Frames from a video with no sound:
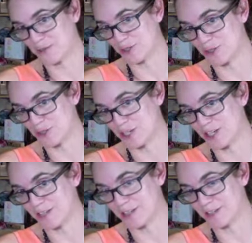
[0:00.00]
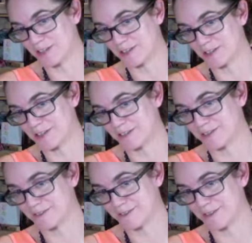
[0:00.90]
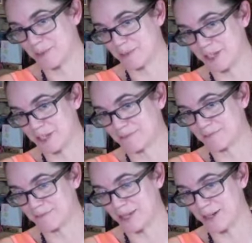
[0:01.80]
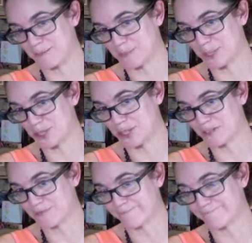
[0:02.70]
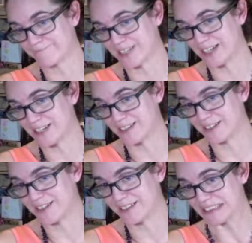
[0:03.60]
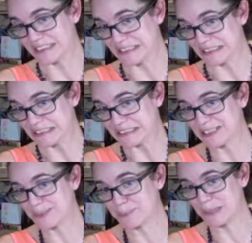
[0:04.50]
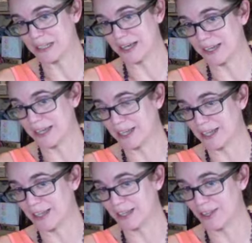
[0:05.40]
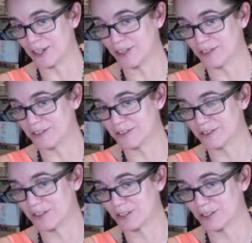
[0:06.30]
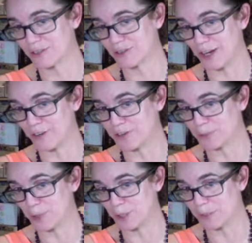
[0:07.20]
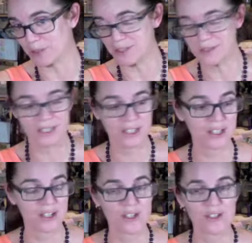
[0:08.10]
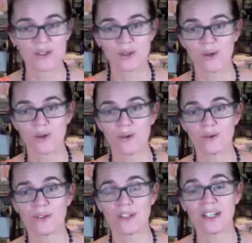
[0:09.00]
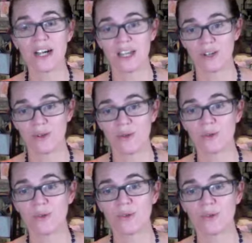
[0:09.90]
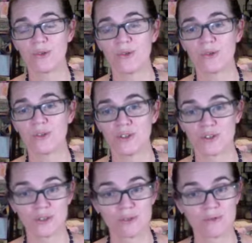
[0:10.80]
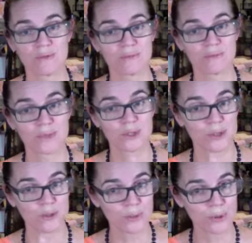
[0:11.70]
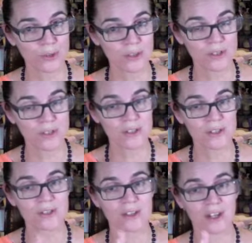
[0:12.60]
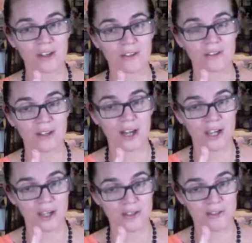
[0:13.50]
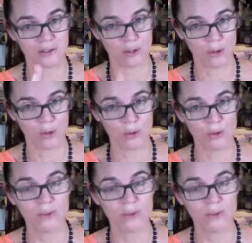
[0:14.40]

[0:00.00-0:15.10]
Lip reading: crunching up that budget, and it's been lacking in the craft department. So I know there's 2 persons that I owe